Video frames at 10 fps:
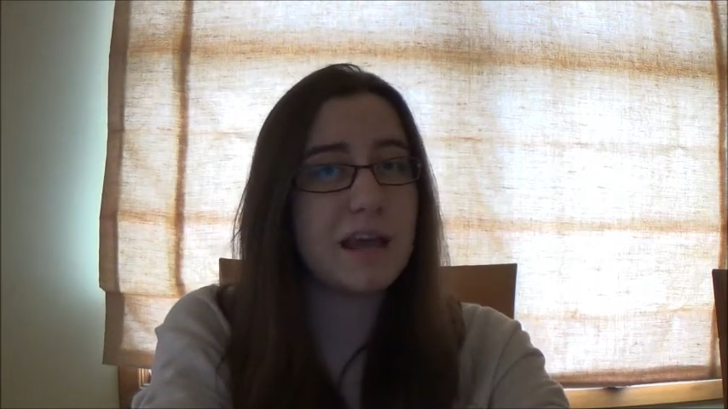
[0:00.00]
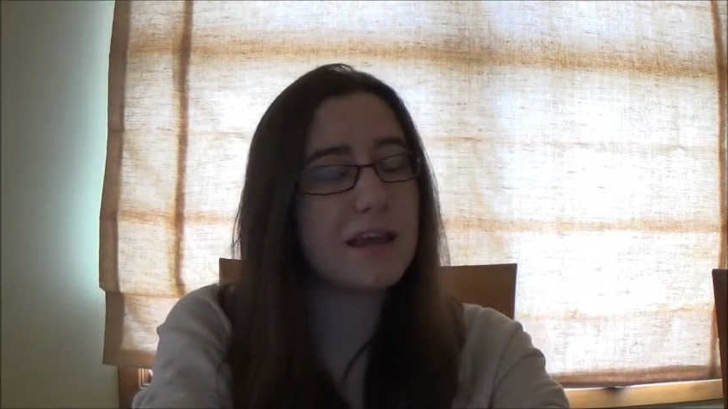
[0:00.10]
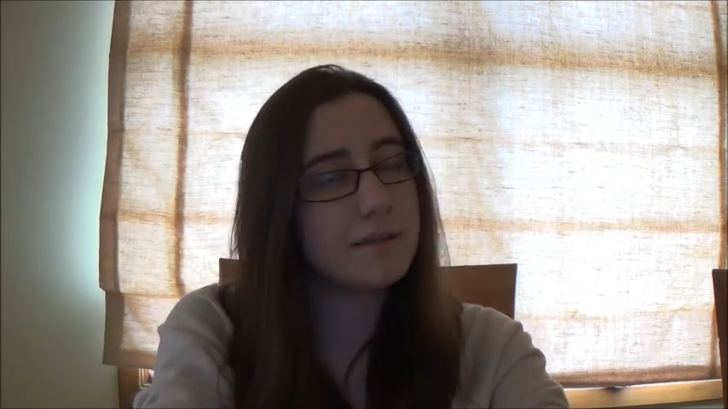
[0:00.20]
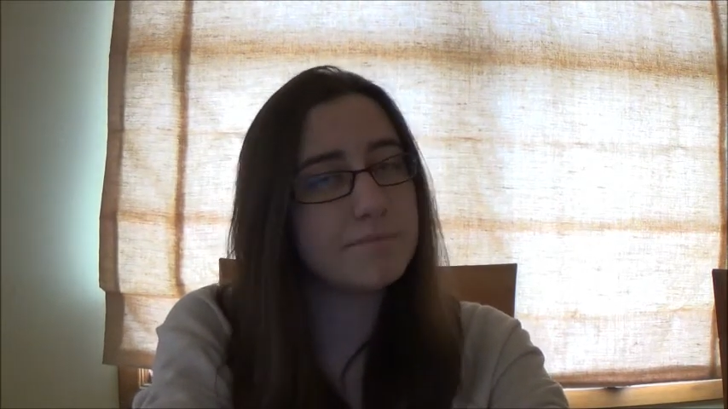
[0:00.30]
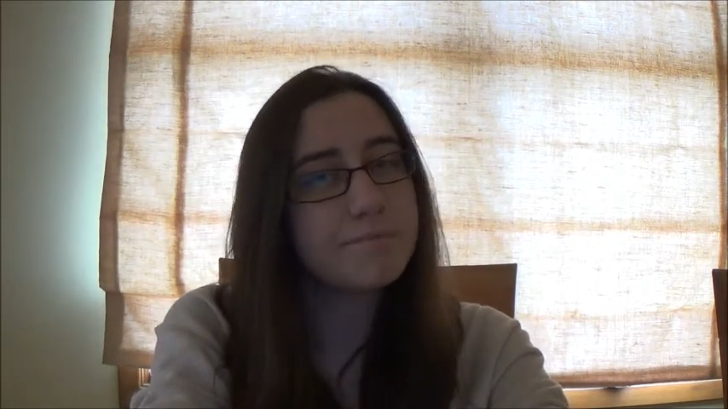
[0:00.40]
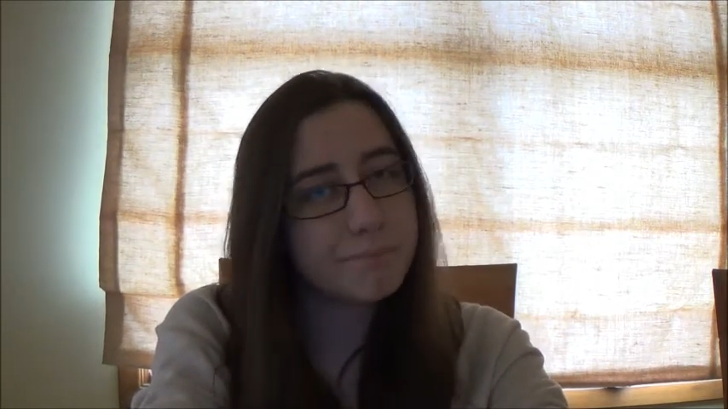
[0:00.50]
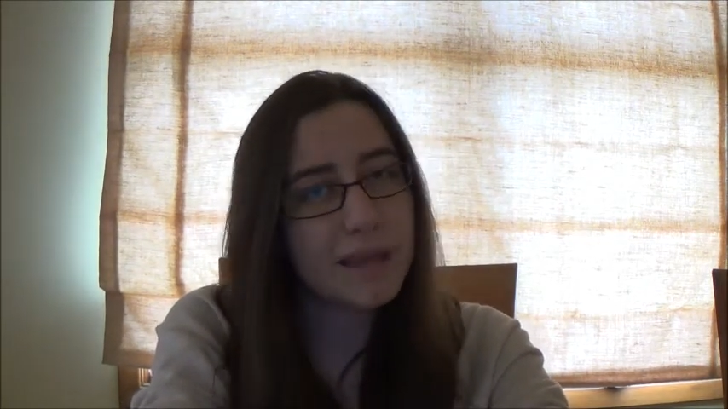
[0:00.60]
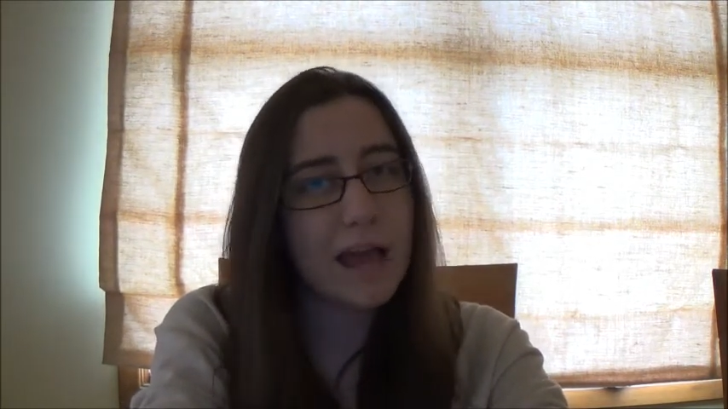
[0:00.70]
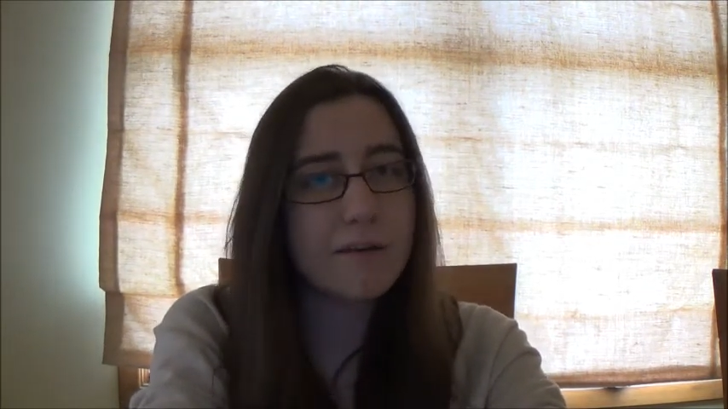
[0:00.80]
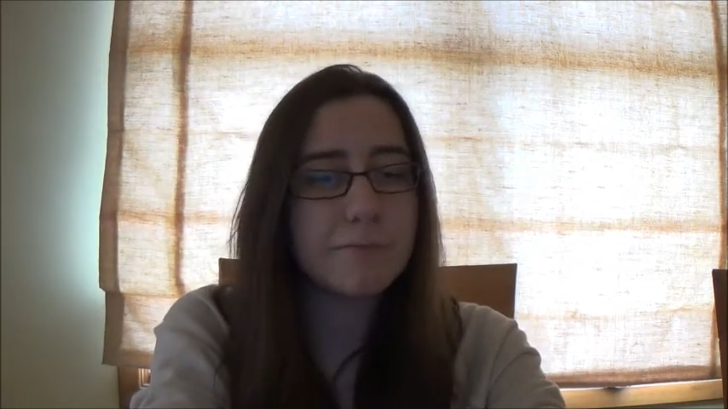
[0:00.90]
and
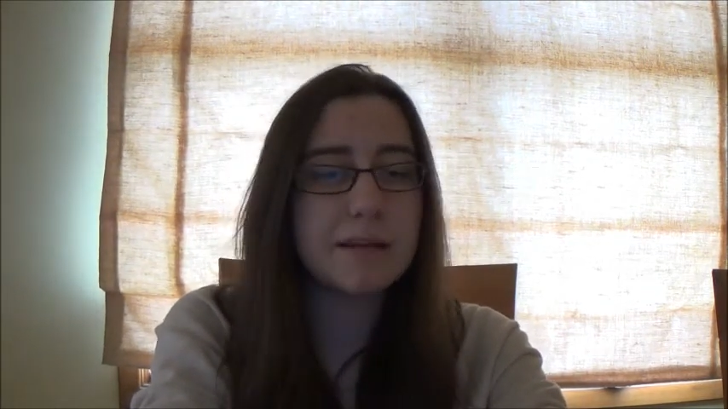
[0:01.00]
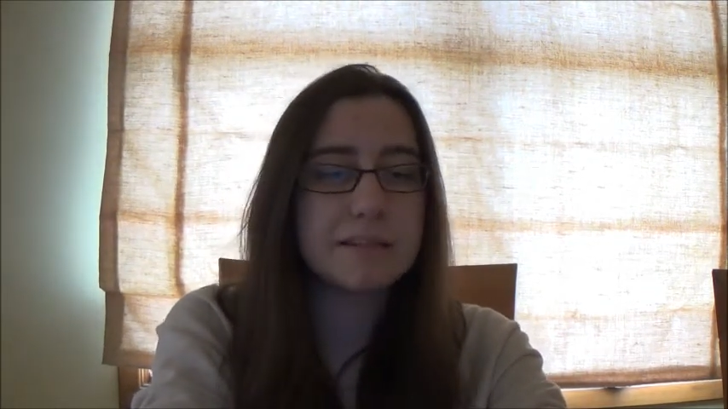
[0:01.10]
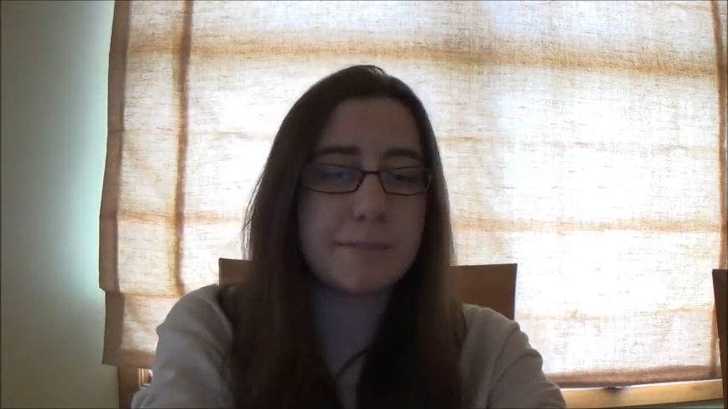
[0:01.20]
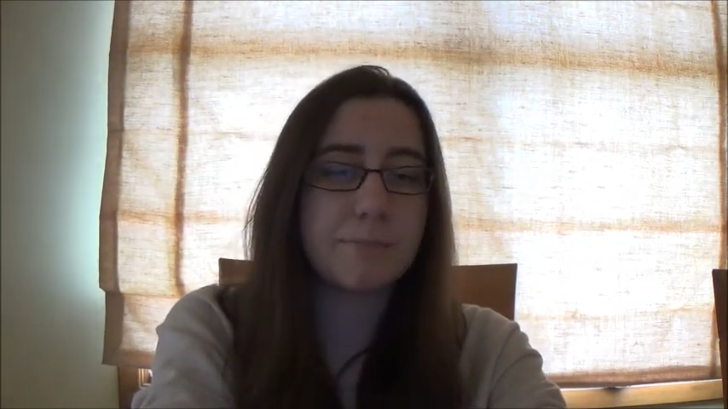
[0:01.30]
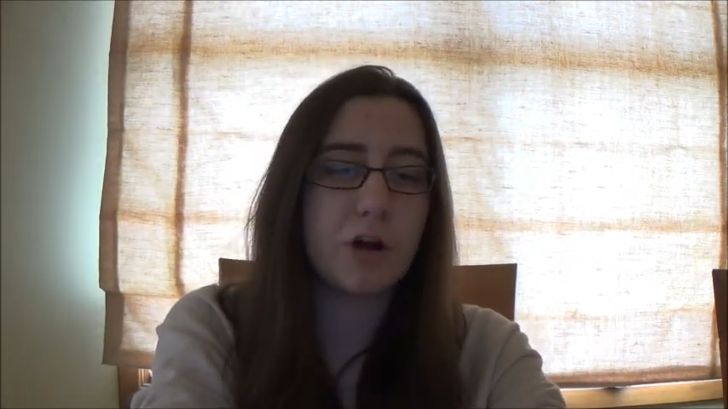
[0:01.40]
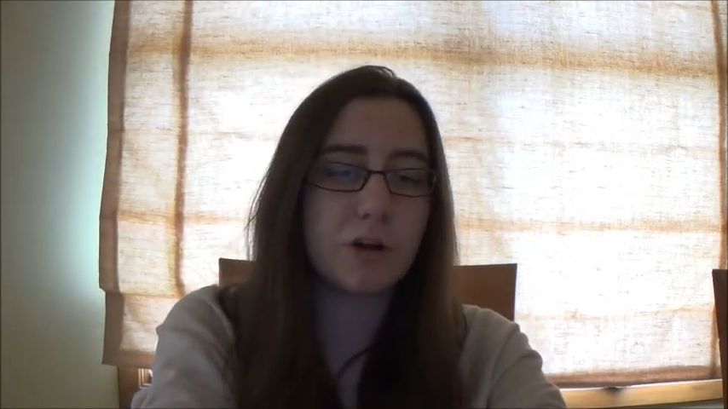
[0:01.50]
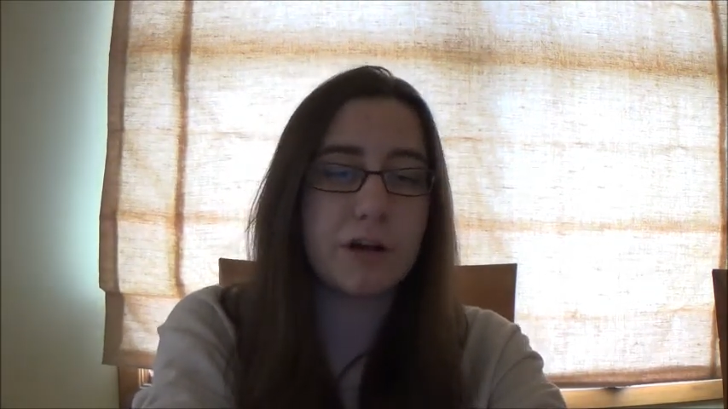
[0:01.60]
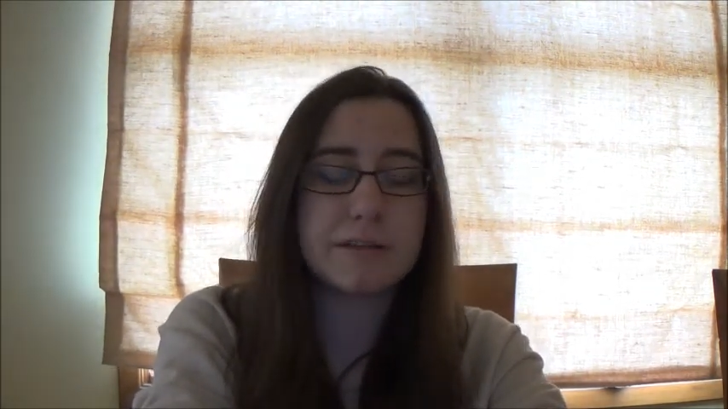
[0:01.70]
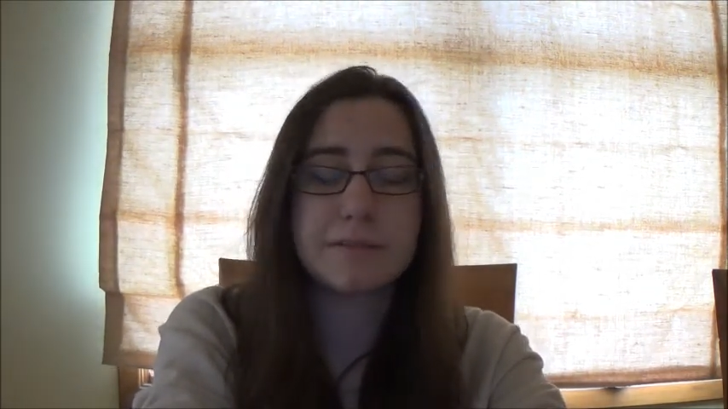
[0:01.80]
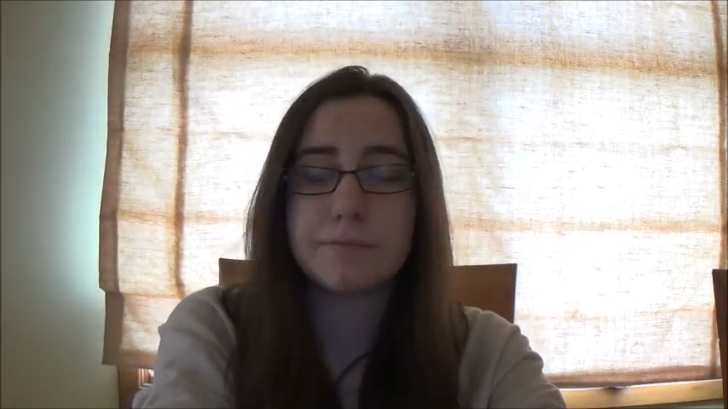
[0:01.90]
they have made some
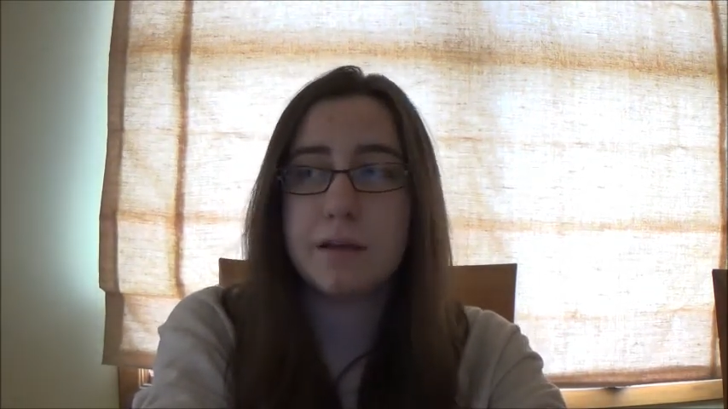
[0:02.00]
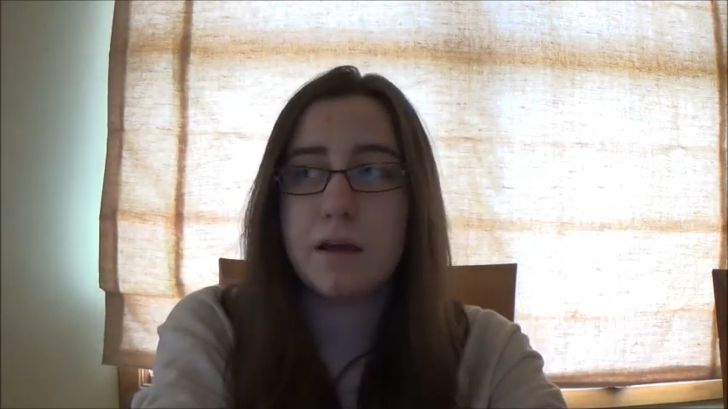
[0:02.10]
progress.